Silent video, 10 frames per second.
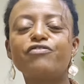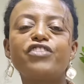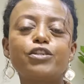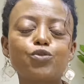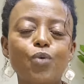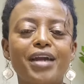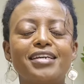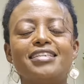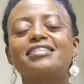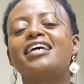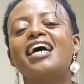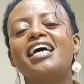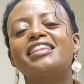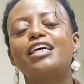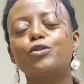The first one is
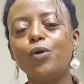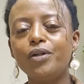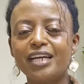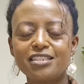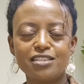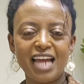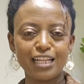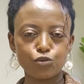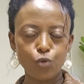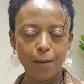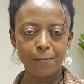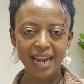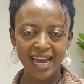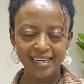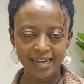they told us not to
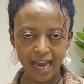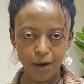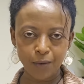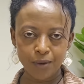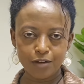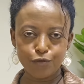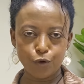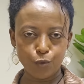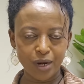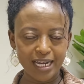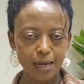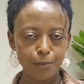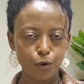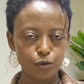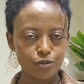apply now for
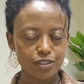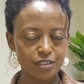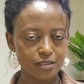welcome corps